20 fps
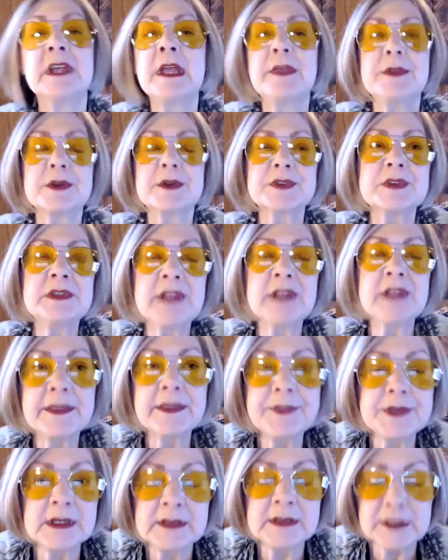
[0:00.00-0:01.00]
there's
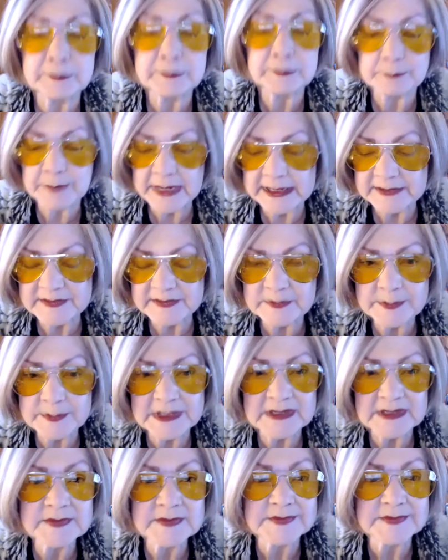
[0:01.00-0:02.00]
nothing that makes
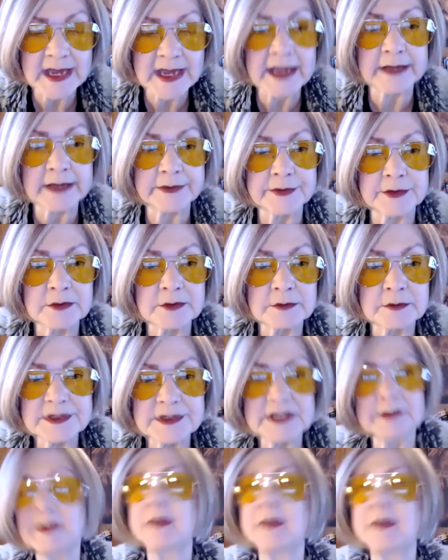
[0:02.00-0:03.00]
me sadder,
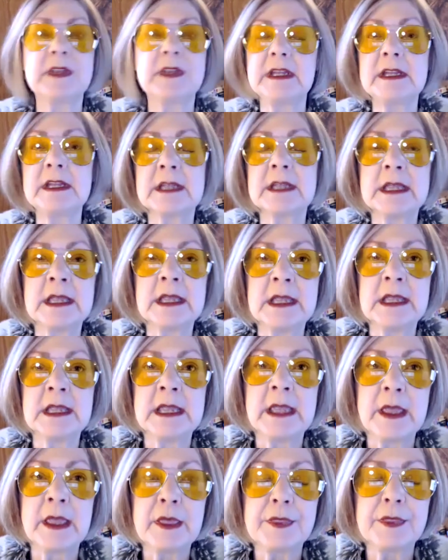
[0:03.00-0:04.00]
Timothy,
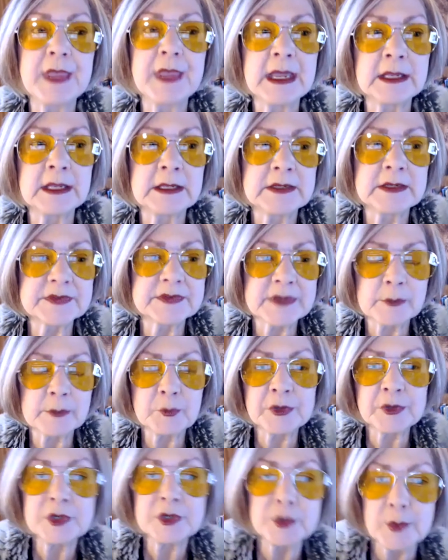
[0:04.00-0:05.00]
than
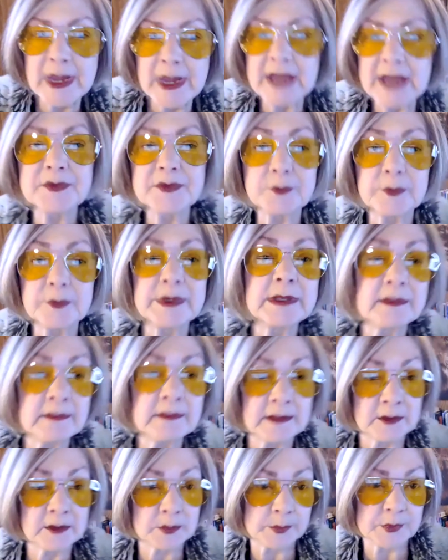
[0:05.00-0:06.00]
someone who has written
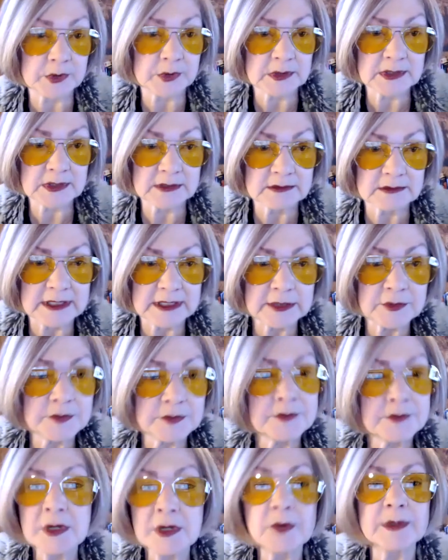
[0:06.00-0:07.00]
their book and you
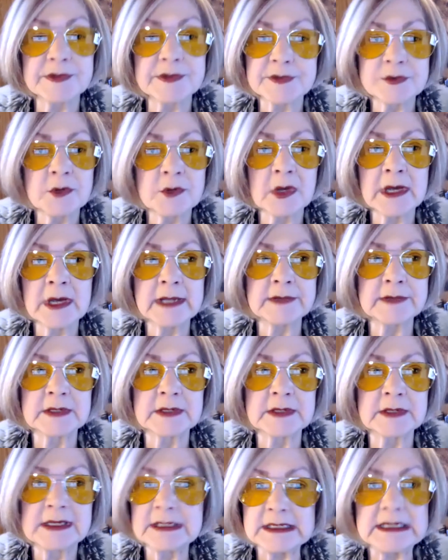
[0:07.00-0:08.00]
know it's not
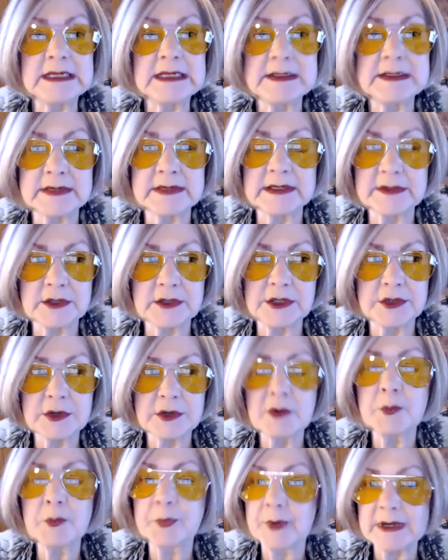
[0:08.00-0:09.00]
an easy it, you
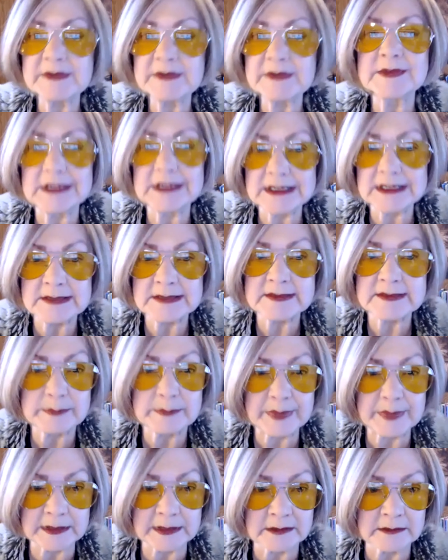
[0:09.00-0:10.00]
don't press the easy
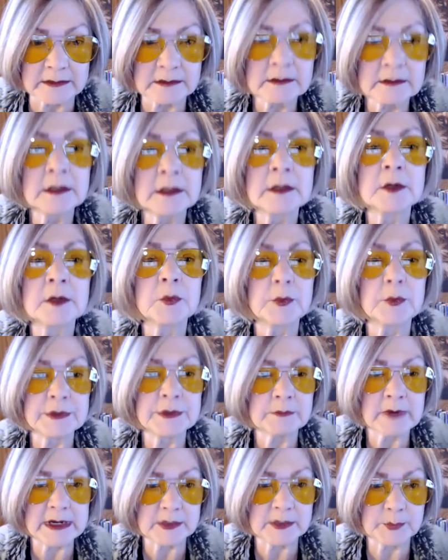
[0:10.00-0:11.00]
button when you
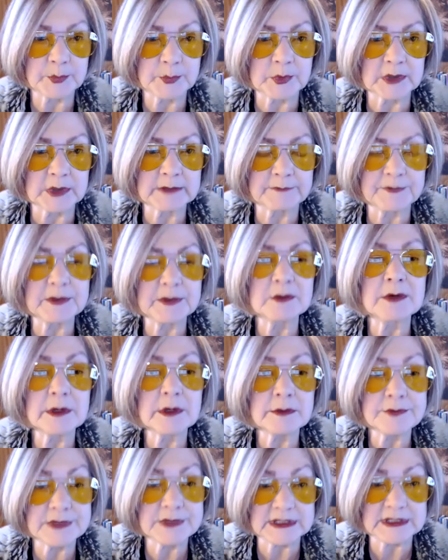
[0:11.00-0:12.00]
write a book if you go
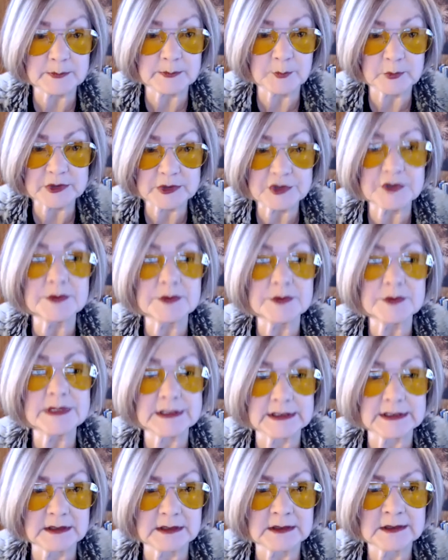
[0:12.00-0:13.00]
deep which you
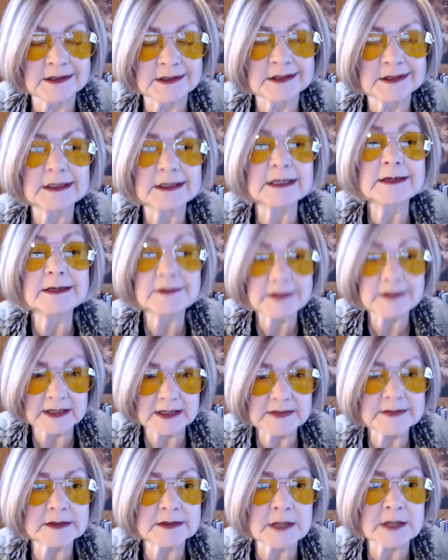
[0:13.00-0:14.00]
did it
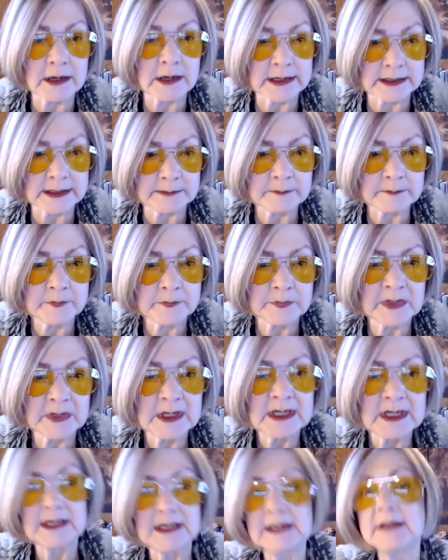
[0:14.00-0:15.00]
takes time
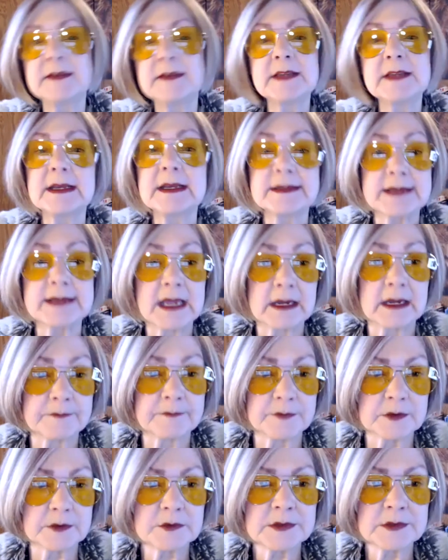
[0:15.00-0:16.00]
yes. it takes
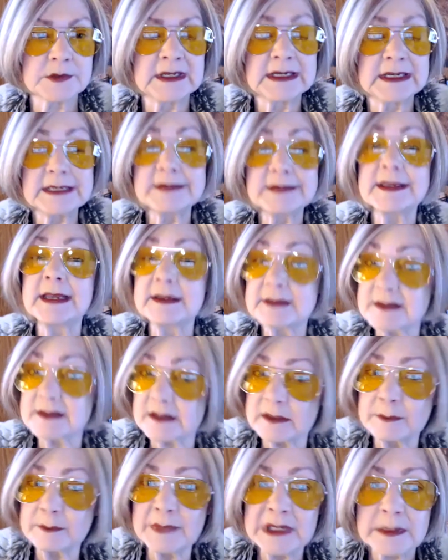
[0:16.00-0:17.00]
effort it takes
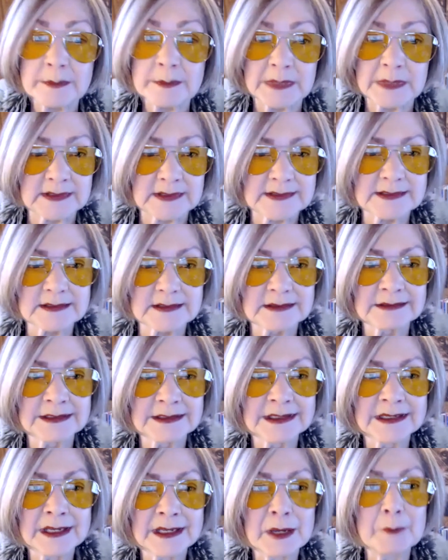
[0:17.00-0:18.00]
commitment
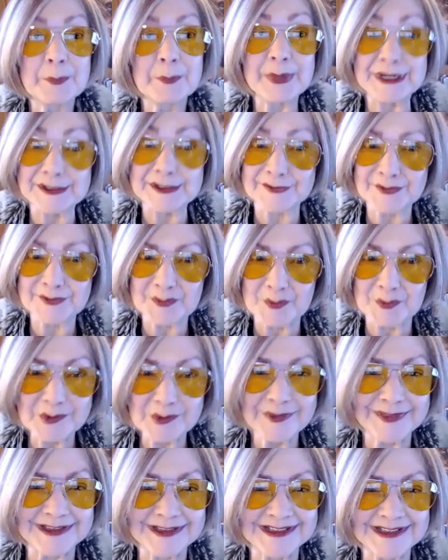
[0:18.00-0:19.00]
but it's
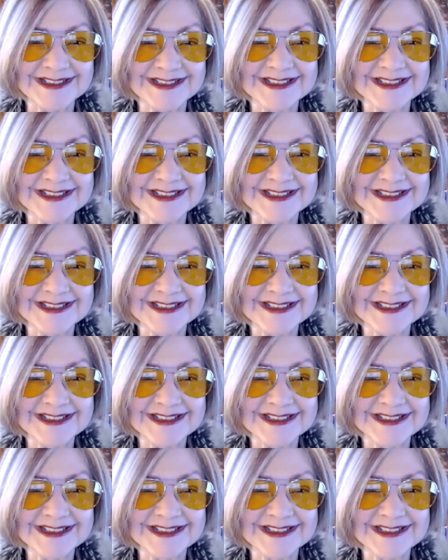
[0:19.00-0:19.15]
worth it